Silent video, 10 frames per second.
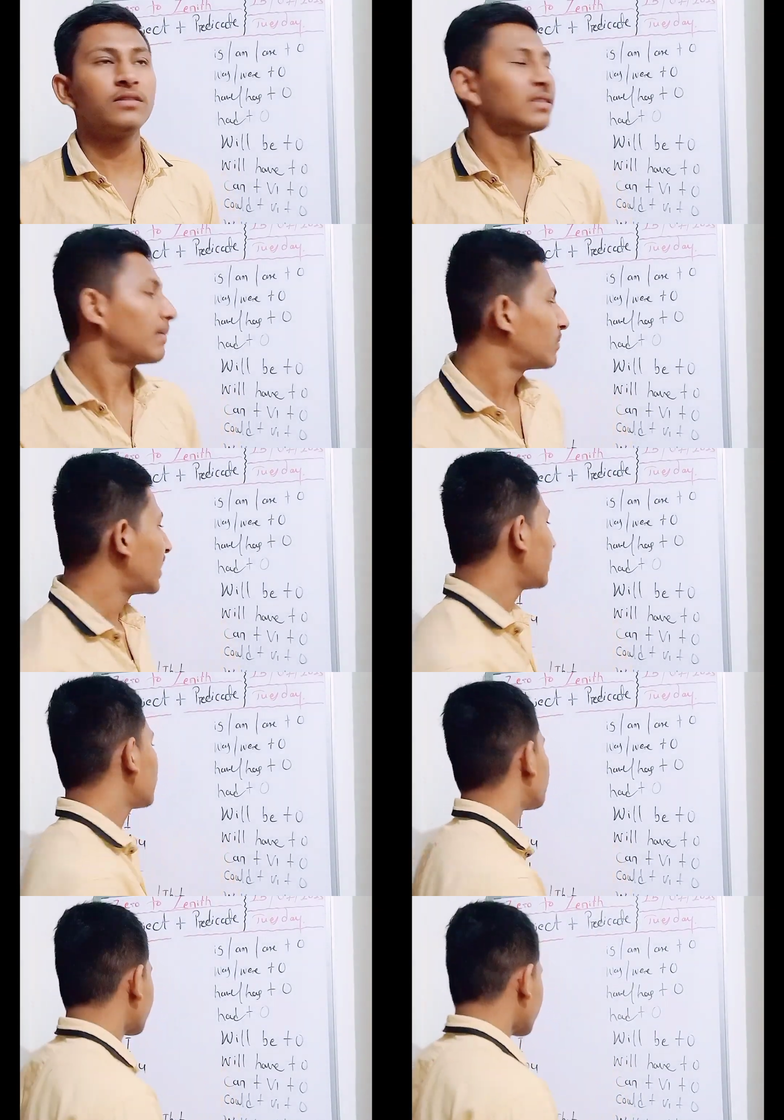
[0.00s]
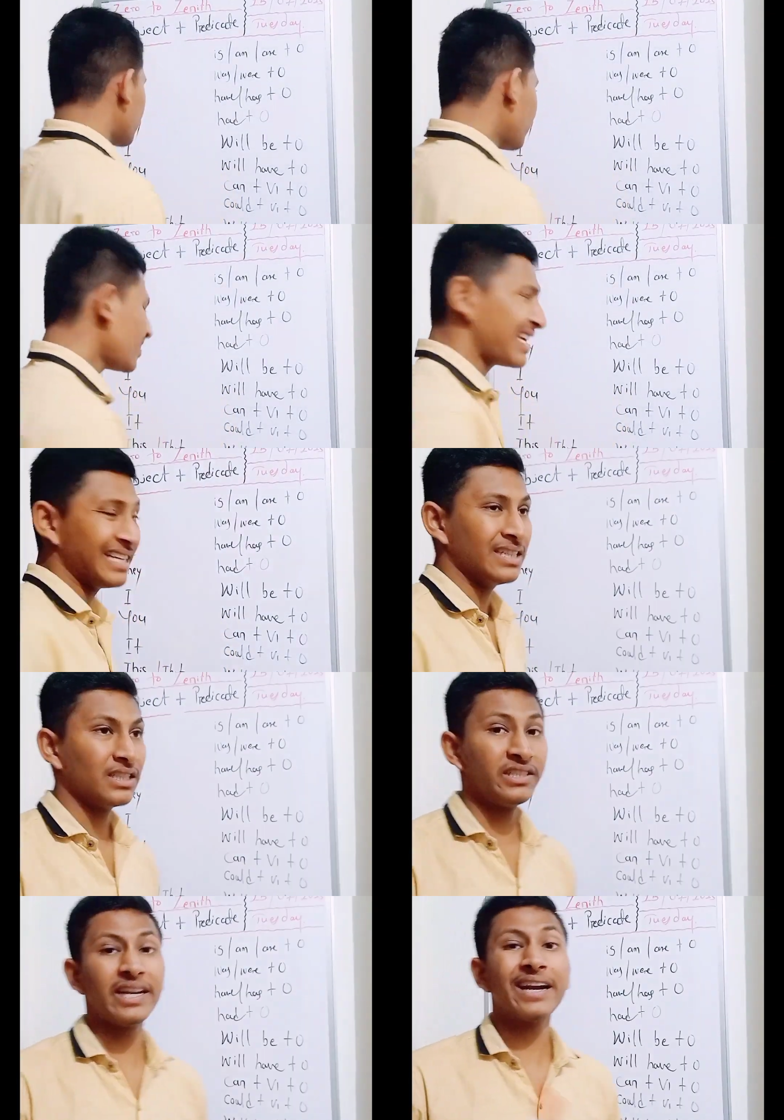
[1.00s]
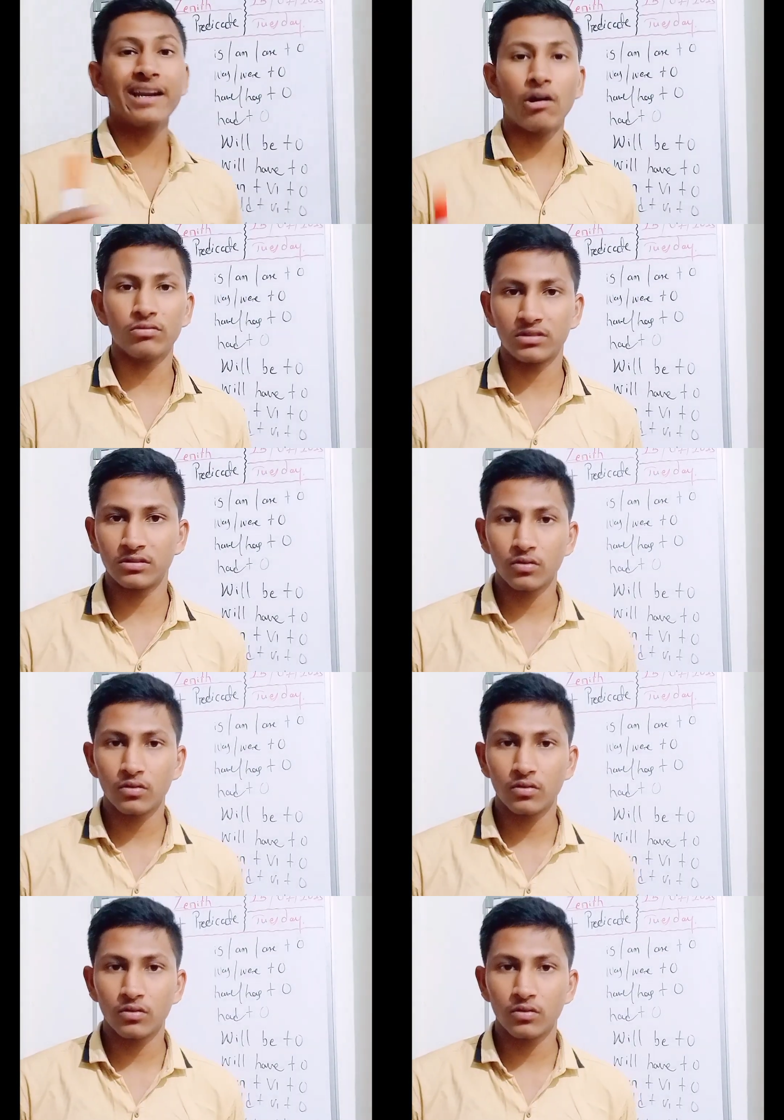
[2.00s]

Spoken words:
something gerund nouns.